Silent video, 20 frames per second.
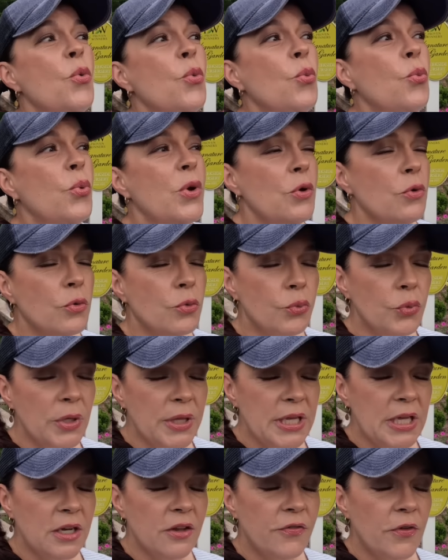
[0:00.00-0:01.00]
We're
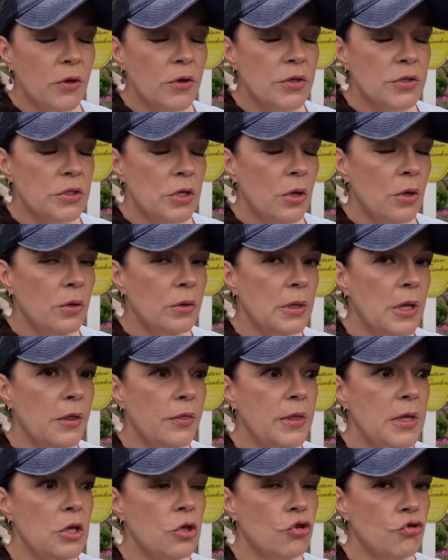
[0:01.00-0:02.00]
really gonna focus on
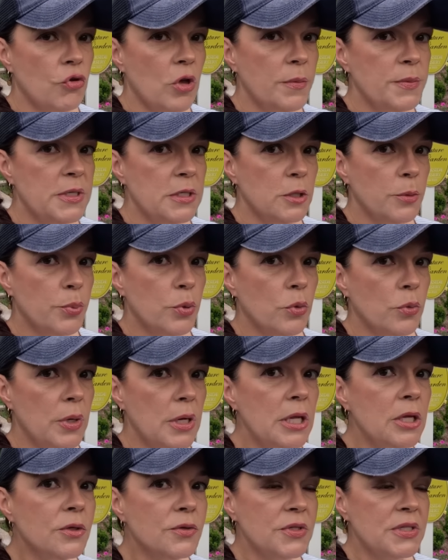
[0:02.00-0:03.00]
the shrubs and the
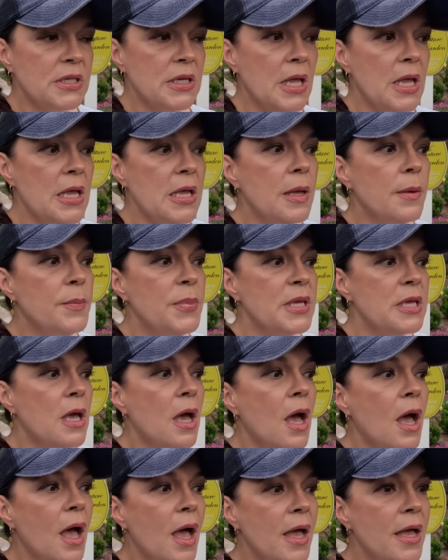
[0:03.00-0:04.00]
perennials today
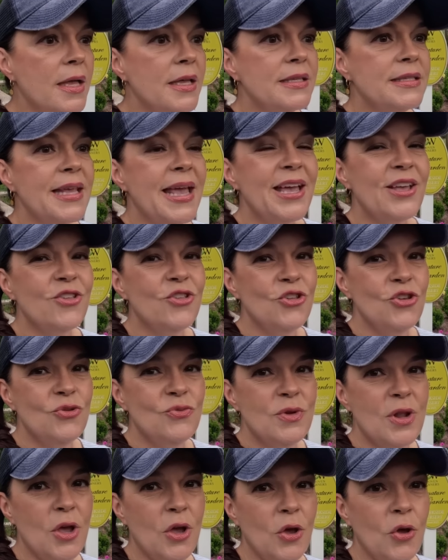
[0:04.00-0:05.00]
because as you
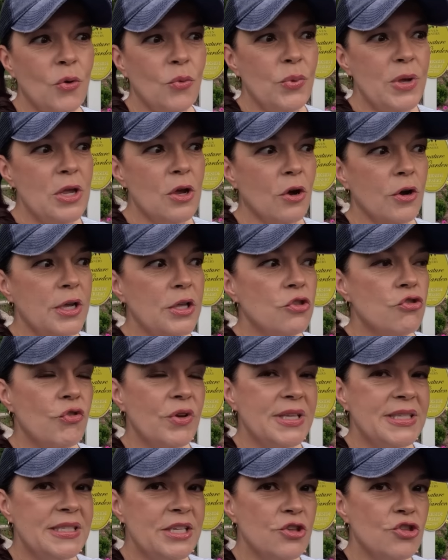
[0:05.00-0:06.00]
know, we are in
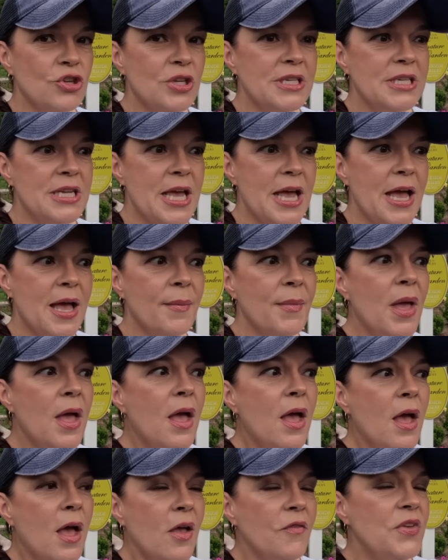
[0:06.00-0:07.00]
transition time
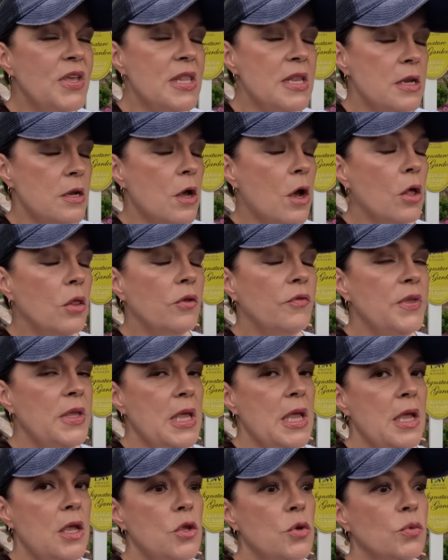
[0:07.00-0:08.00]
of getting all of the
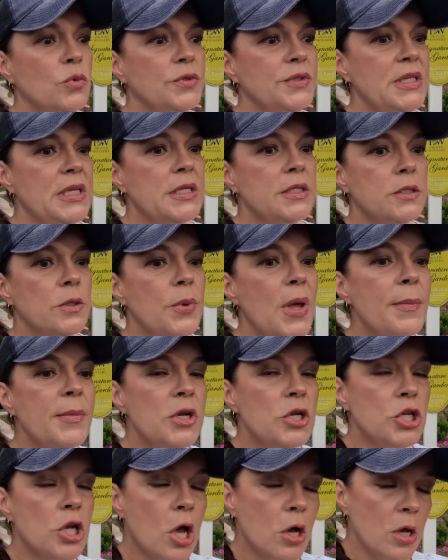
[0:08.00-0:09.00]
annuals in. So I'm
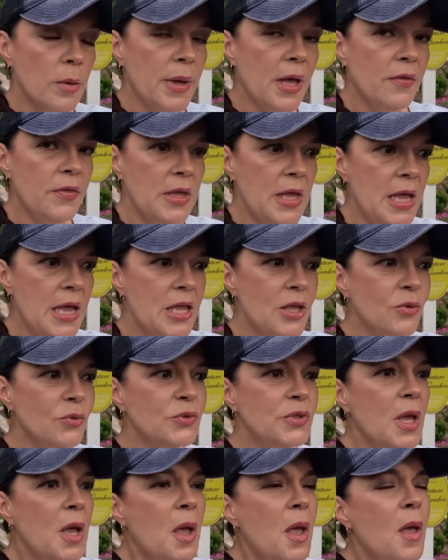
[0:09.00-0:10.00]
gonna talk about the
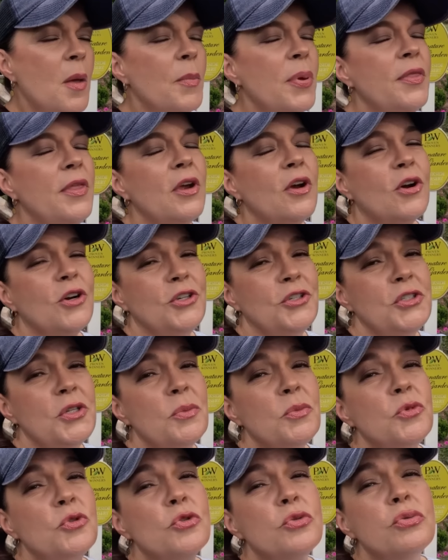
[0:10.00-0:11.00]
annuals, but there are
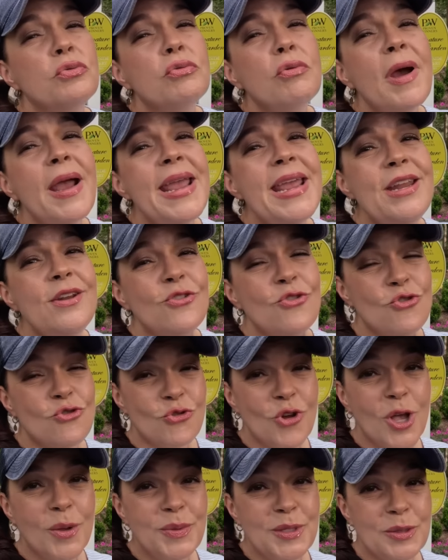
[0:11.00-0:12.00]
some great
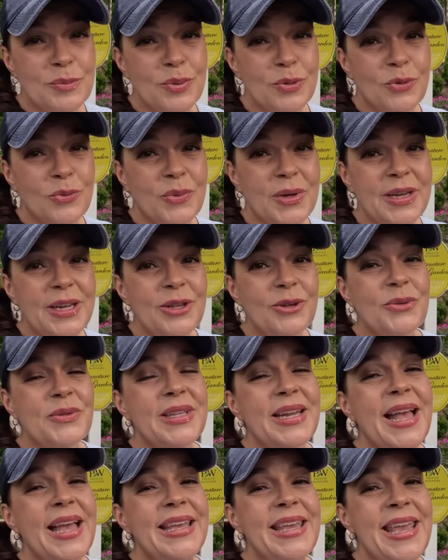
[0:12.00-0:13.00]
shrubs and perennials
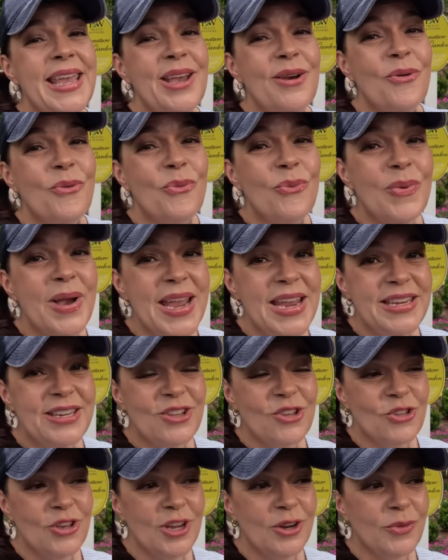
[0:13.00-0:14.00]
that I can't wait
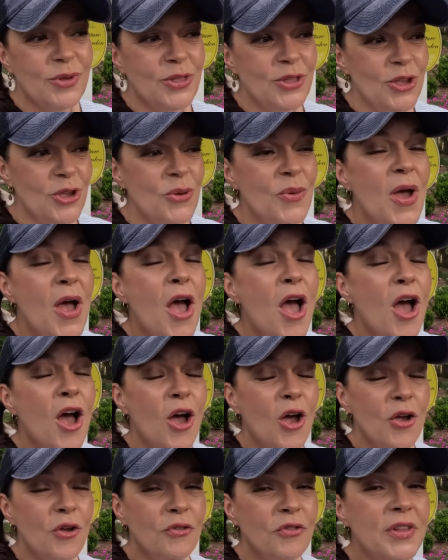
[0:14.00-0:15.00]
to share with you.
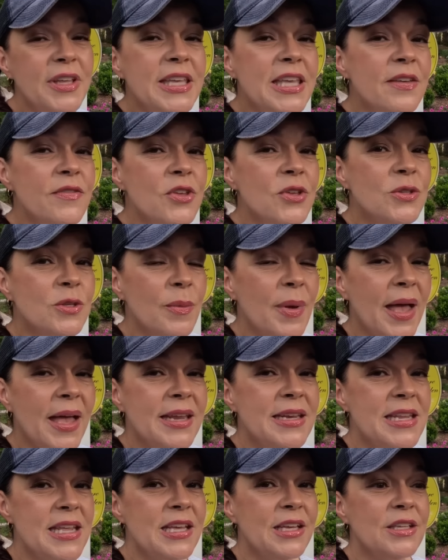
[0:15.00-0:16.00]
Hopefully give you some
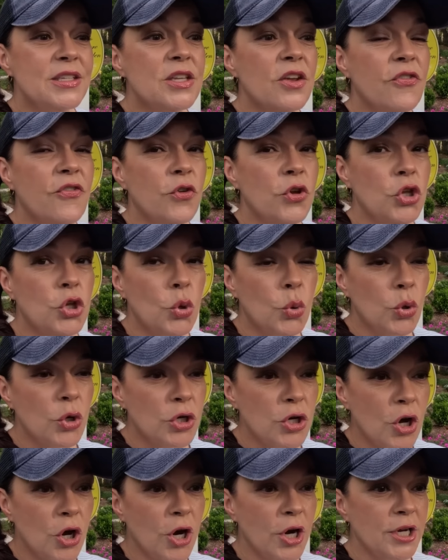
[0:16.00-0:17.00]
ideas for your
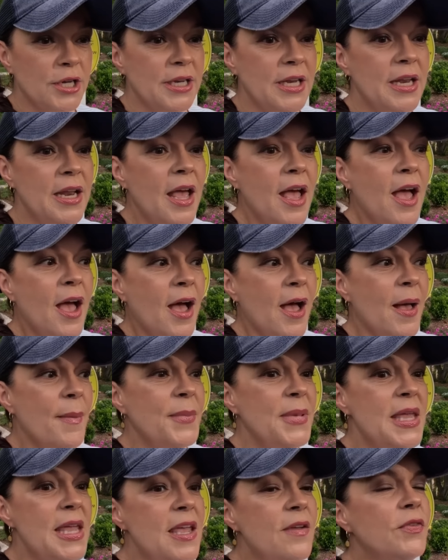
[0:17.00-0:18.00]
garden,
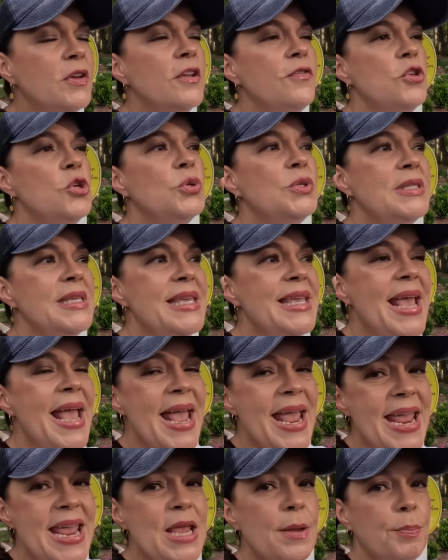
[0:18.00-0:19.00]
um, even if you see
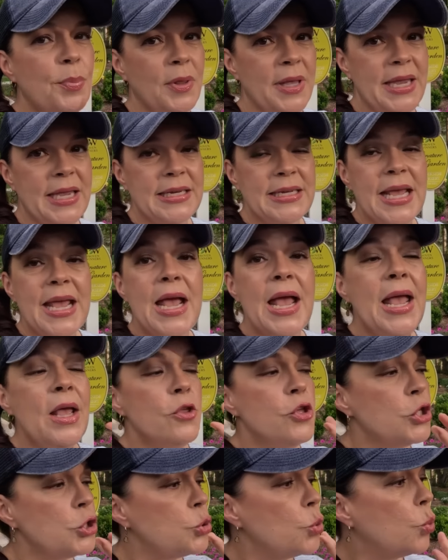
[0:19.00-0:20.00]
a plant
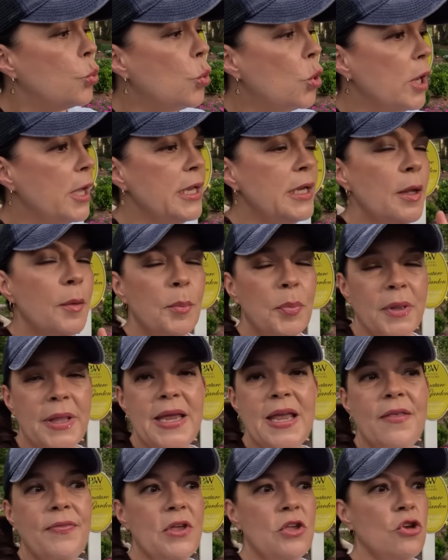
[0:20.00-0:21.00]
just one
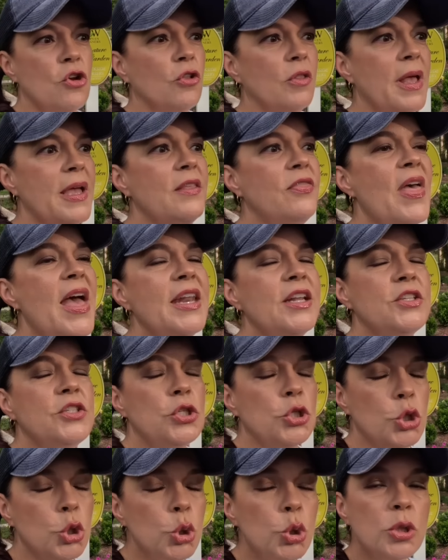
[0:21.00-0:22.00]
plant that you're like, that is
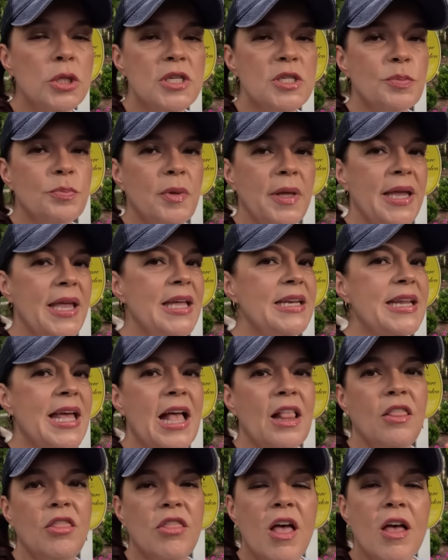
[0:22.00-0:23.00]
the coolest plant.
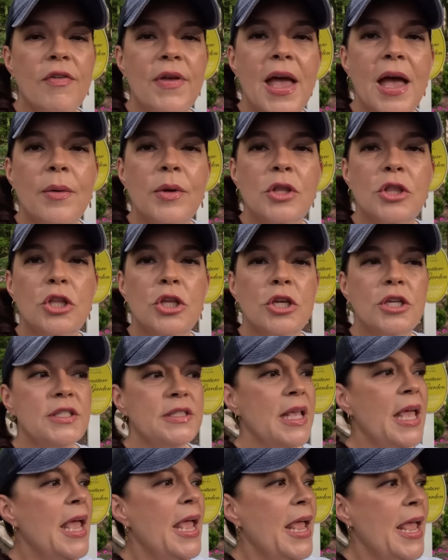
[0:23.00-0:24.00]
I love how it
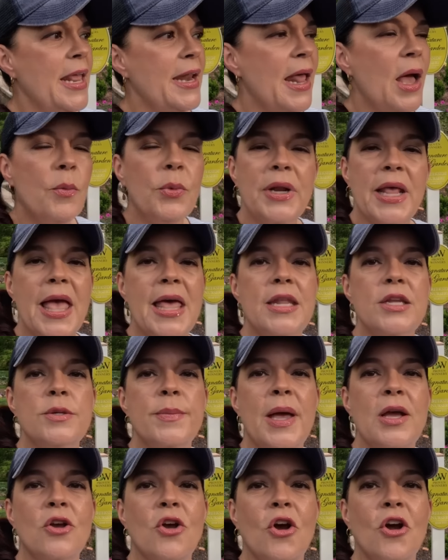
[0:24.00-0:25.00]
looks and I want to add it to
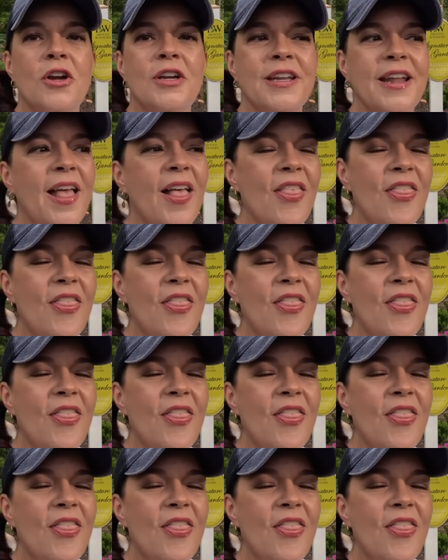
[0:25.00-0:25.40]
my garden.